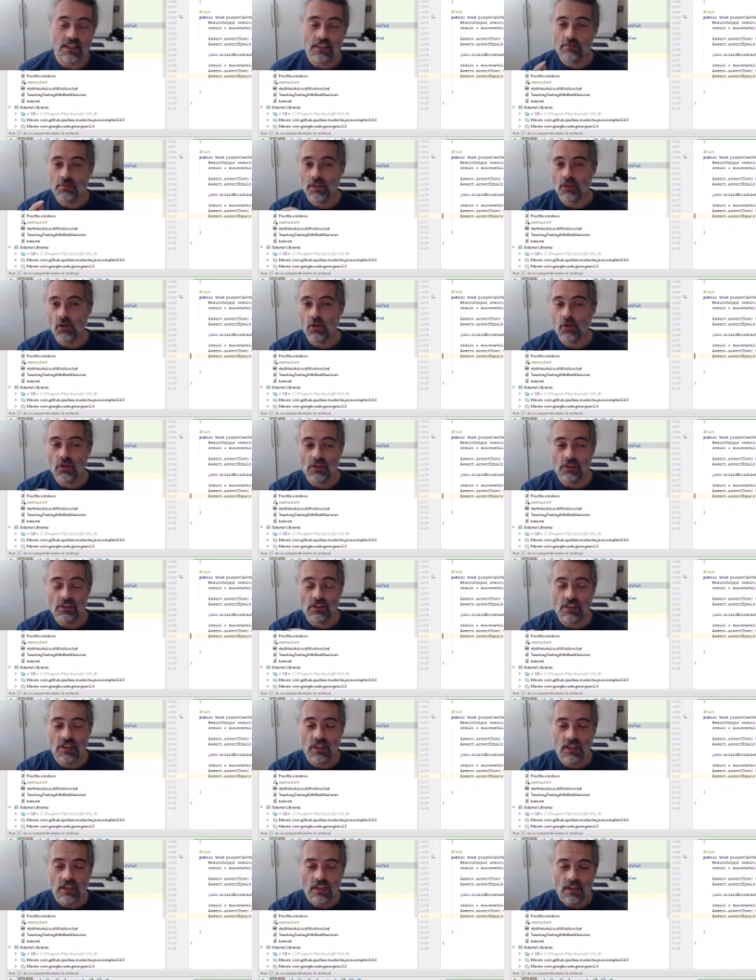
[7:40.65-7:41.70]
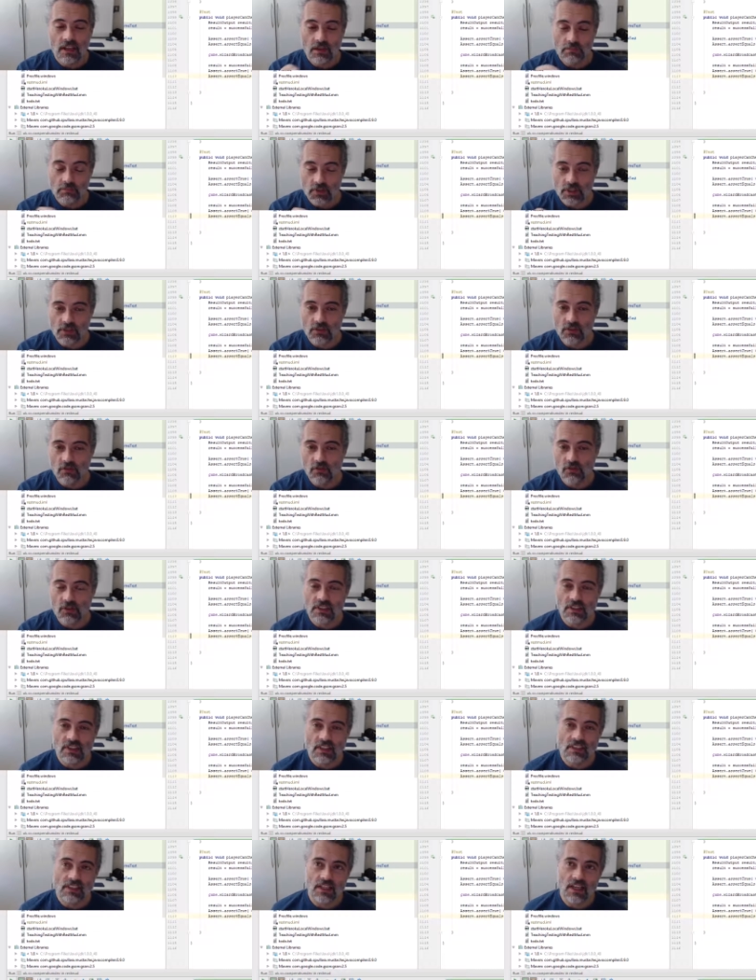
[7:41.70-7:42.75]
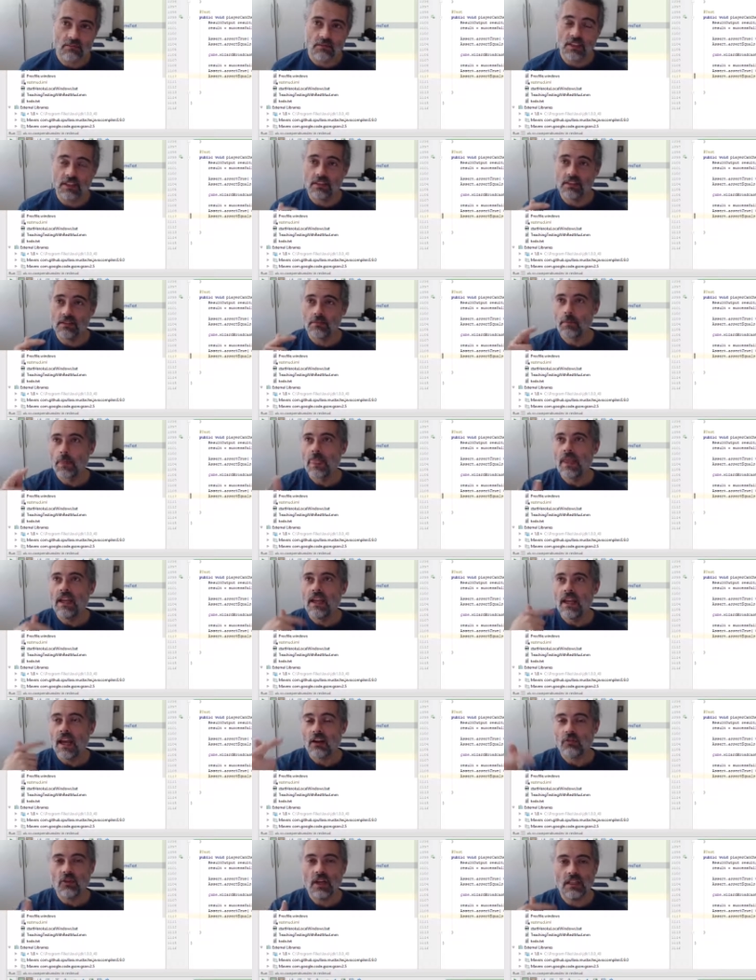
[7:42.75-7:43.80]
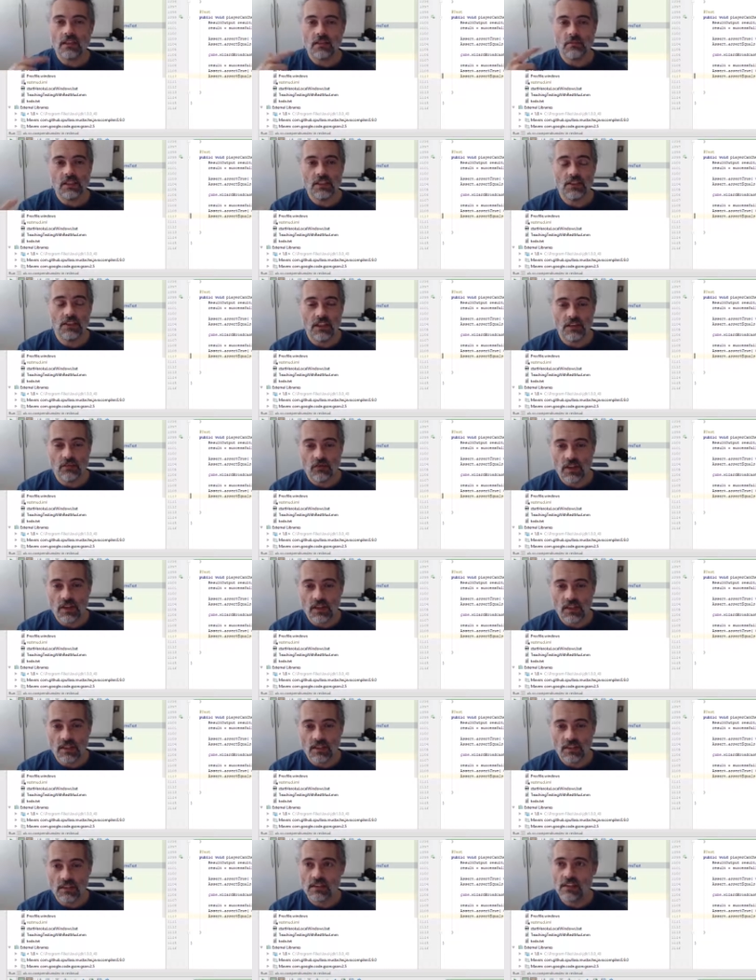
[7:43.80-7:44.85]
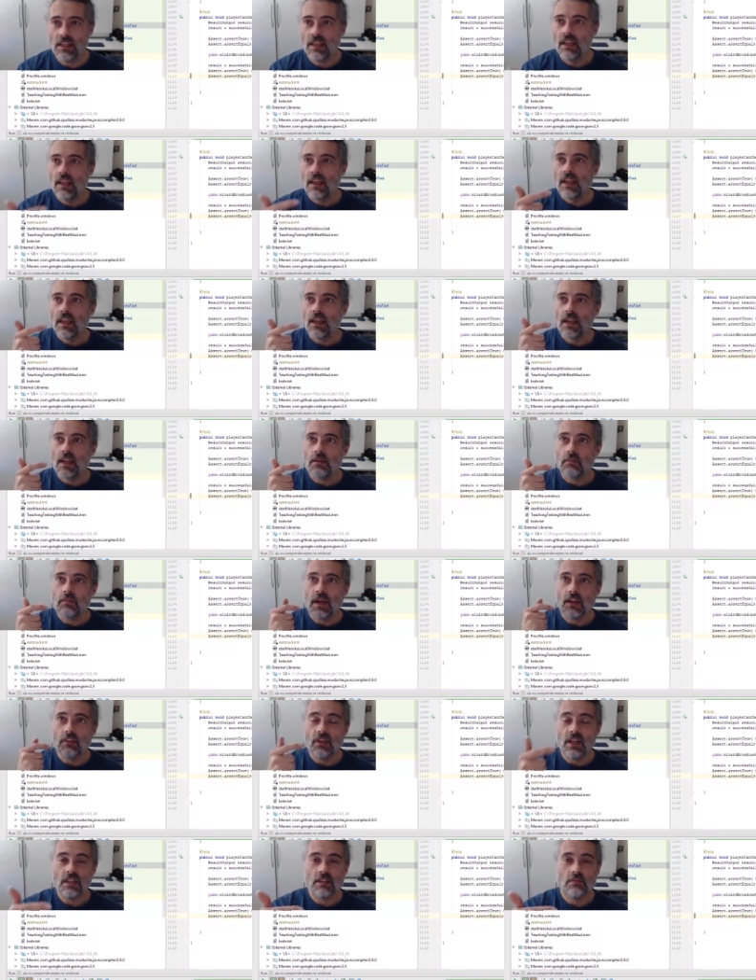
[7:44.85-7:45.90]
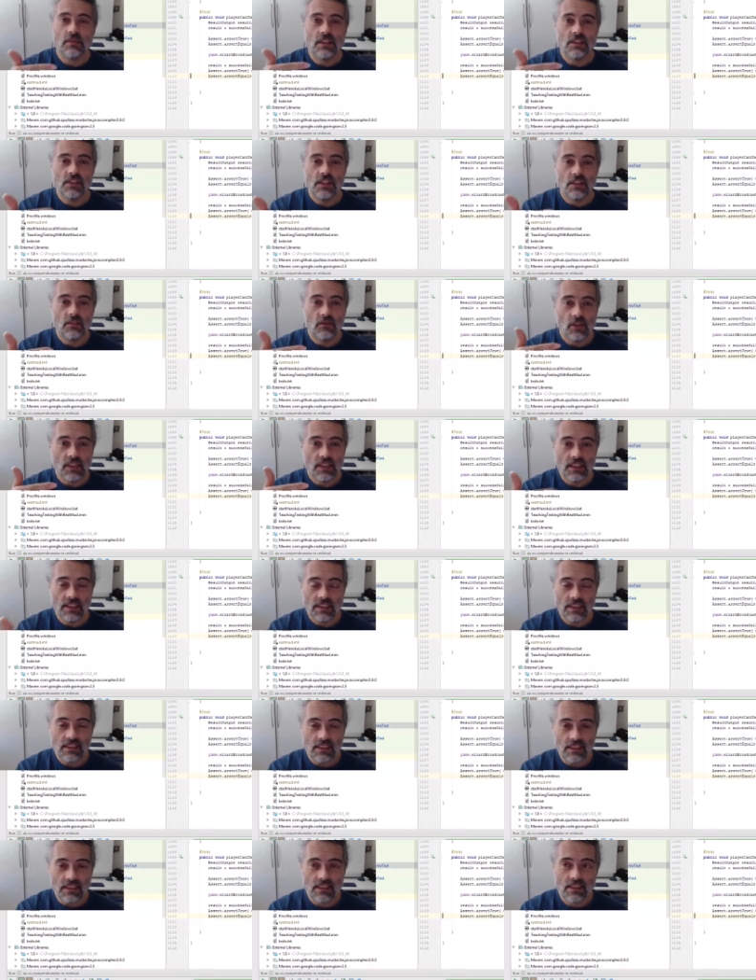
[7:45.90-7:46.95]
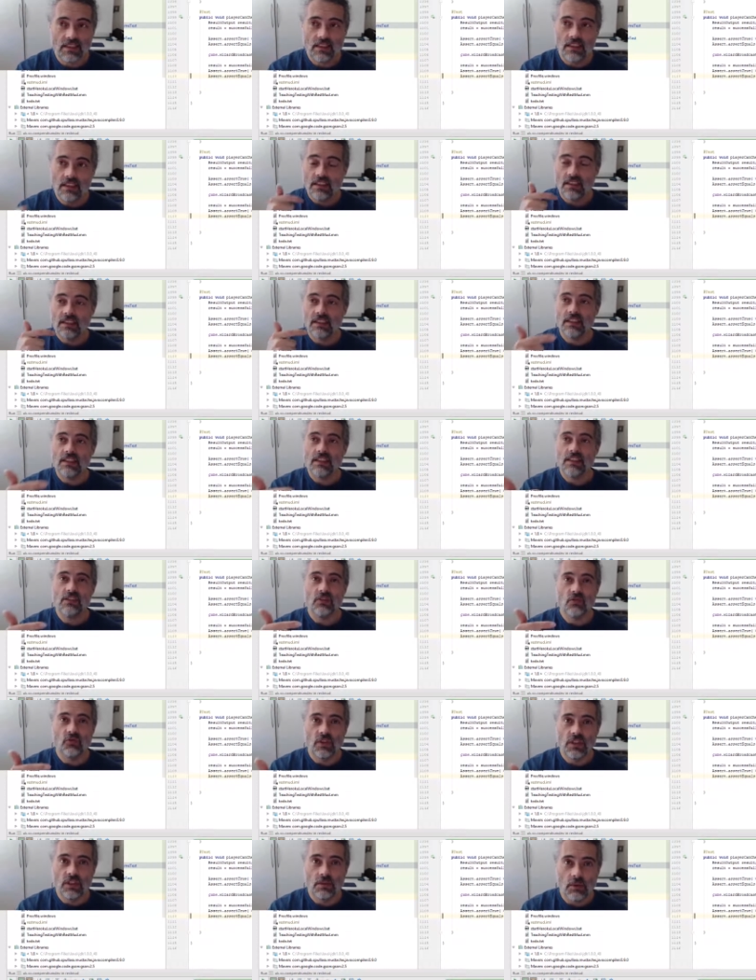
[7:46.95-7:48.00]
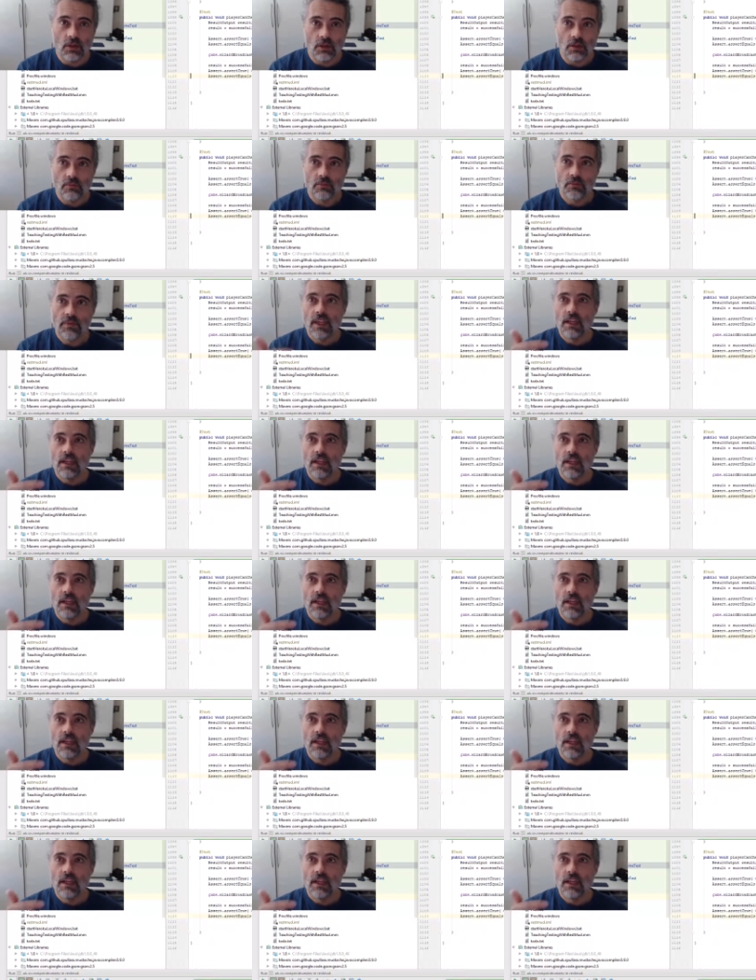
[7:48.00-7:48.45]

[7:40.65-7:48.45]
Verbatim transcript: It's because I'm pretty sure the reason that's happening is I randomly generate things um, I randomly generate keys. The keys are readable.